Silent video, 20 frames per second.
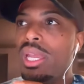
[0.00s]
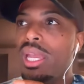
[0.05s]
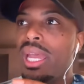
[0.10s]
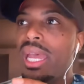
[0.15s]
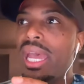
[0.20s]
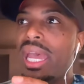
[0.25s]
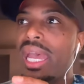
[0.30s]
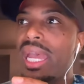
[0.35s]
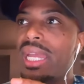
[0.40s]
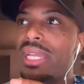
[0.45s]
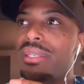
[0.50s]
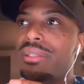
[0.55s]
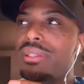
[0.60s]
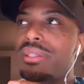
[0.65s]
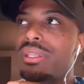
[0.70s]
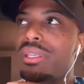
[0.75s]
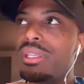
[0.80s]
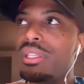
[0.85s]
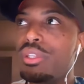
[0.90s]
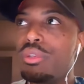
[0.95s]
And
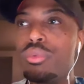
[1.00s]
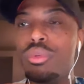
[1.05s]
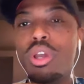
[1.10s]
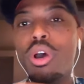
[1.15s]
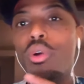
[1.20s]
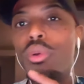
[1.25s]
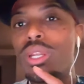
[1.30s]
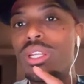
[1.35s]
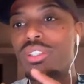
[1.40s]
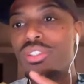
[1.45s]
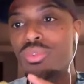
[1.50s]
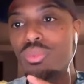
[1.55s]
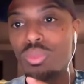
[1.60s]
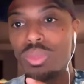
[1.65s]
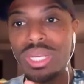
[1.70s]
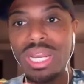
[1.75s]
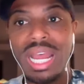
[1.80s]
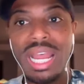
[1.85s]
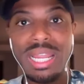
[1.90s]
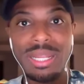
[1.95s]
you notice
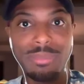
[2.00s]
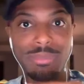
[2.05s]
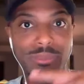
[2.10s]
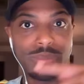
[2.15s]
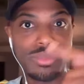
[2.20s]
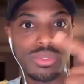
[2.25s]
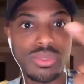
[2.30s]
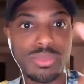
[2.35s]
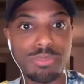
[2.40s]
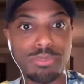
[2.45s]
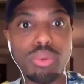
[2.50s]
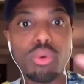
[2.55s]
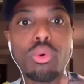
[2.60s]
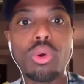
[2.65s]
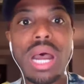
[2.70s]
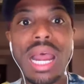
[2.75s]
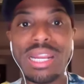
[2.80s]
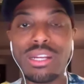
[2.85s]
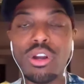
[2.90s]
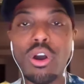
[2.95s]
when I
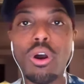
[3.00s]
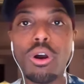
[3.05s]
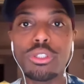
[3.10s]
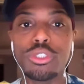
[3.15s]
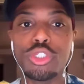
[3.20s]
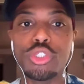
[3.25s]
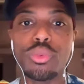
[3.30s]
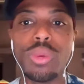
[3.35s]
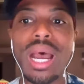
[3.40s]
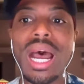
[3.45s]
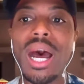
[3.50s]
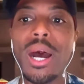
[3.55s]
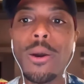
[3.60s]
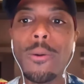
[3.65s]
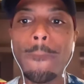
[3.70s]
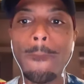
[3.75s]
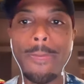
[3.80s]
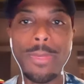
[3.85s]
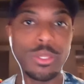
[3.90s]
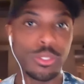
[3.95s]
called you
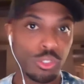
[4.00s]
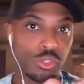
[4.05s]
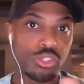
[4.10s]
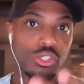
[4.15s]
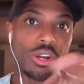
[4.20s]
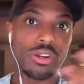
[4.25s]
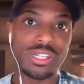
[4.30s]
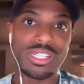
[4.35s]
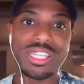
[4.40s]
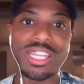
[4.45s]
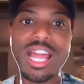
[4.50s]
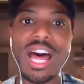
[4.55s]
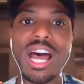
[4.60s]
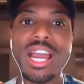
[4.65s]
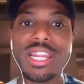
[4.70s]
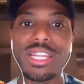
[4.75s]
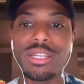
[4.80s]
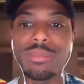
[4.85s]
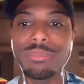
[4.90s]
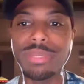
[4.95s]
out, you started
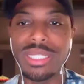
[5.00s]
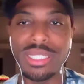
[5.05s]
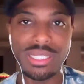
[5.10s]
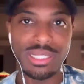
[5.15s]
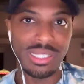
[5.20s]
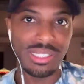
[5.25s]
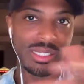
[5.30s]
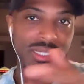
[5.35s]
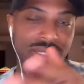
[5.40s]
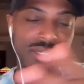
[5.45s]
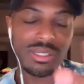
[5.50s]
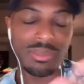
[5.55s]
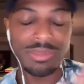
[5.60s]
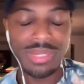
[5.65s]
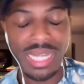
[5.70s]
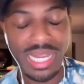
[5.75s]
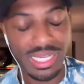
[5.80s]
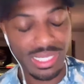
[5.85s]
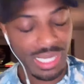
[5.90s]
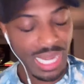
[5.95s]
lying immediately. This is something
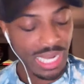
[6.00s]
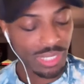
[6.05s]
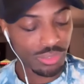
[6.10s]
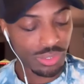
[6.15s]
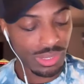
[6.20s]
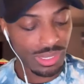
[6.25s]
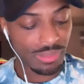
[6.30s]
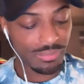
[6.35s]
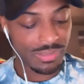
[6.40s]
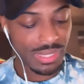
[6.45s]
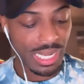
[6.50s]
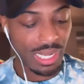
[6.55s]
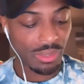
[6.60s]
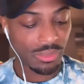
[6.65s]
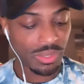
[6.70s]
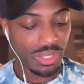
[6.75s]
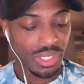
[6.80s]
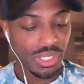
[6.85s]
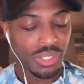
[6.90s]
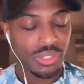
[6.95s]
I actually left out.
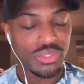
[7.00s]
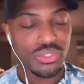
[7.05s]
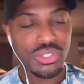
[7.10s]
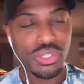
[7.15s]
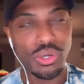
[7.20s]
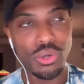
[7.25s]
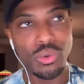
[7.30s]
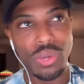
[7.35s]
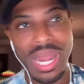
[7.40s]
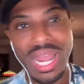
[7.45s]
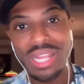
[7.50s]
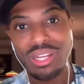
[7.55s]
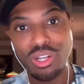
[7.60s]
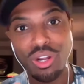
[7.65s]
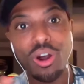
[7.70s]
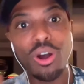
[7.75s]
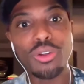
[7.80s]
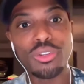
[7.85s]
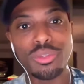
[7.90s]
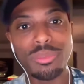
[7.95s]
So I
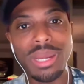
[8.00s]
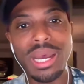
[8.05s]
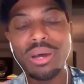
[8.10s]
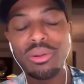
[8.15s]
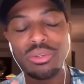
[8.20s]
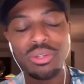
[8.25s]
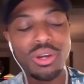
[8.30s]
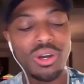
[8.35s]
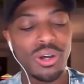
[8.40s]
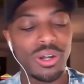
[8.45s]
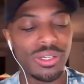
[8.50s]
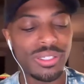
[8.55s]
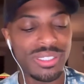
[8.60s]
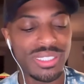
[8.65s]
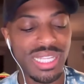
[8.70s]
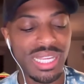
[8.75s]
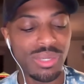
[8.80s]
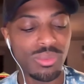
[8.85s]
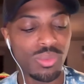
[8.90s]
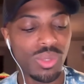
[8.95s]
called him out on
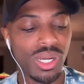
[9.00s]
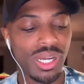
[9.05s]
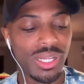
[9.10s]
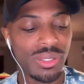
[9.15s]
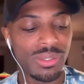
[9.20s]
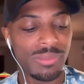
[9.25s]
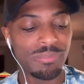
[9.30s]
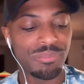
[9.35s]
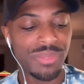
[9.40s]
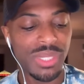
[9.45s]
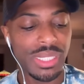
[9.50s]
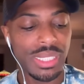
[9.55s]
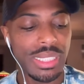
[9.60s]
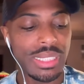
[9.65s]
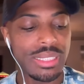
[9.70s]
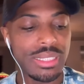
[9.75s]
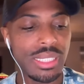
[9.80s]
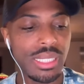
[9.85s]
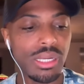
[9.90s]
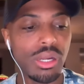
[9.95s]
day one and he
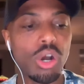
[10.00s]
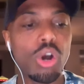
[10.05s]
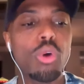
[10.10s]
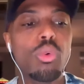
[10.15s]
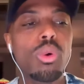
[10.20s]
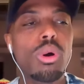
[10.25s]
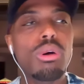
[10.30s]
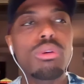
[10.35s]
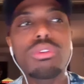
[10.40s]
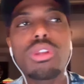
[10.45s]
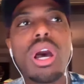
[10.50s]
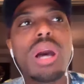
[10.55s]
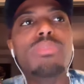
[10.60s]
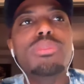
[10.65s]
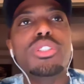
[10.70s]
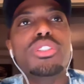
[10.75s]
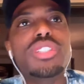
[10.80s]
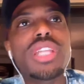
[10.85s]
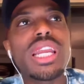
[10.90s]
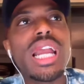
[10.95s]
said, oh, well, no, I'm
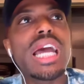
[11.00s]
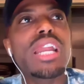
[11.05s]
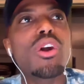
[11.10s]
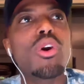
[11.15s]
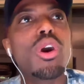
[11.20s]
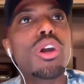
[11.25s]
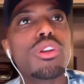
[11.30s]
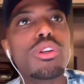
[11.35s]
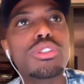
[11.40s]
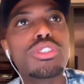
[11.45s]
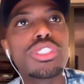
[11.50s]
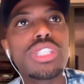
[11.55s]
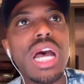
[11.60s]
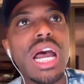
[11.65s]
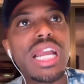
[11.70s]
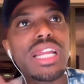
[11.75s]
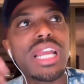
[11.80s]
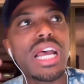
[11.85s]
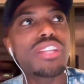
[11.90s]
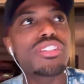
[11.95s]
just saying I don't
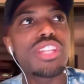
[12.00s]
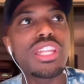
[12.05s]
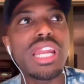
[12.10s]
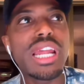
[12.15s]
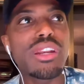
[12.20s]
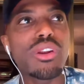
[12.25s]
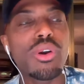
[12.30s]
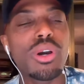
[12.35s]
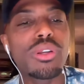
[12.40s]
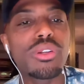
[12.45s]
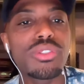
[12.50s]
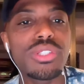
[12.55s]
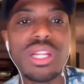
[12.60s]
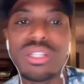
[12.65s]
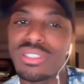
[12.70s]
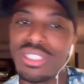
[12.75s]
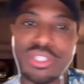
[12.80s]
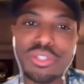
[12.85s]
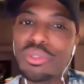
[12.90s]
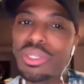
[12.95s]
understand. I said, I don't understand. I was
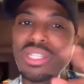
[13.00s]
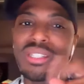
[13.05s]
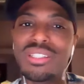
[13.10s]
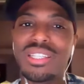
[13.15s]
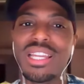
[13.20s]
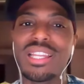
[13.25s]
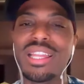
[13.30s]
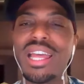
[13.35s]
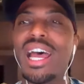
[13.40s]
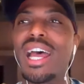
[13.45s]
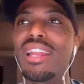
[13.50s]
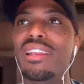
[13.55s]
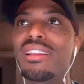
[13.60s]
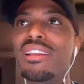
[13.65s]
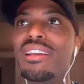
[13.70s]
like, you didn't say that.